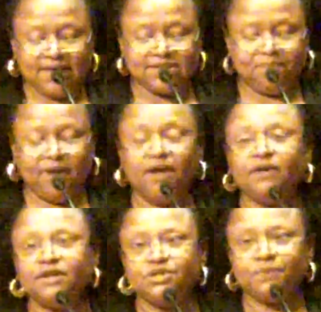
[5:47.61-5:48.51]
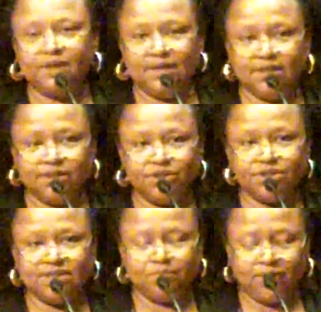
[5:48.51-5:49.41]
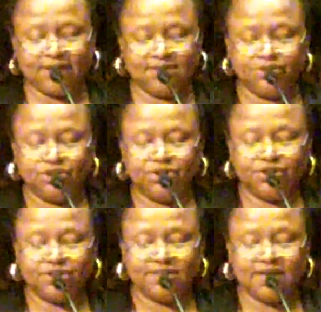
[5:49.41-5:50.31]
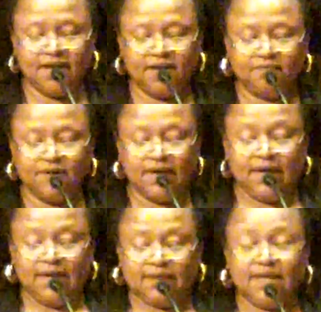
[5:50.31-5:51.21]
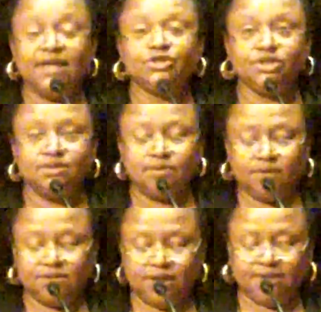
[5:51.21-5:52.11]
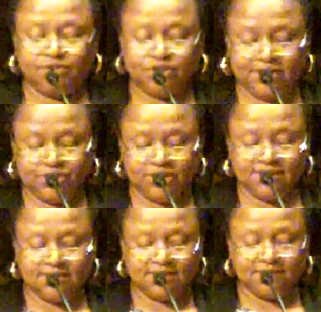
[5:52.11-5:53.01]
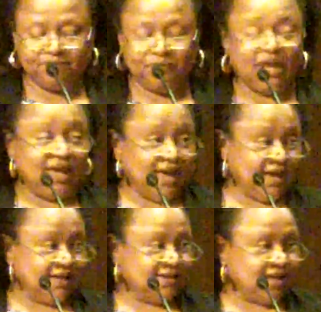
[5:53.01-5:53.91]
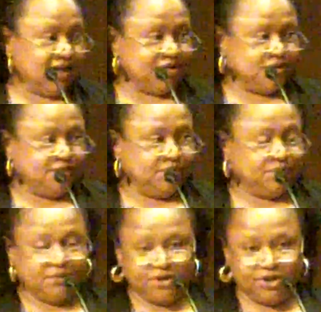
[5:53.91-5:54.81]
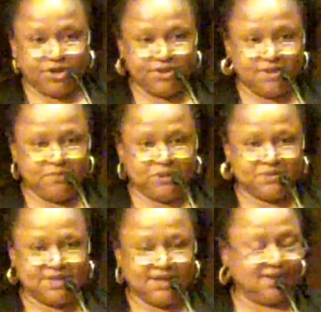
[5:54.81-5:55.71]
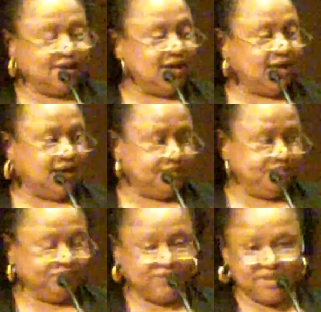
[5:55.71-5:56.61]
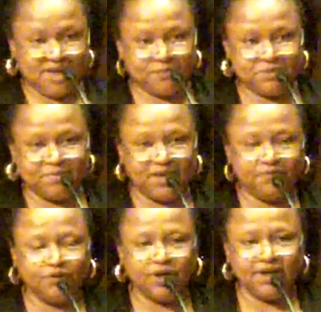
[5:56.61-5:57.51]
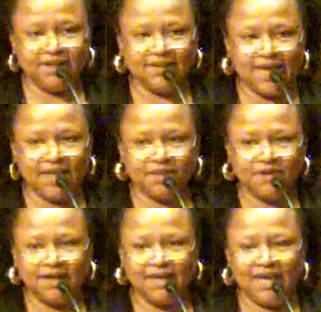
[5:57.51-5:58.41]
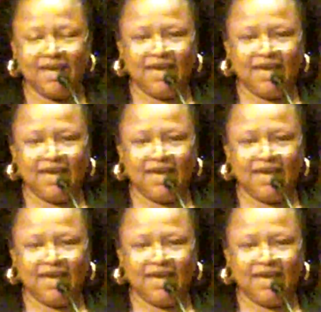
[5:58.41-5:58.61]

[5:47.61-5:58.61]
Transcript: His parents were healers and practitioners of the ancient Toltec traditions. And I don't know if you heard the music that was playing for our in-gathering.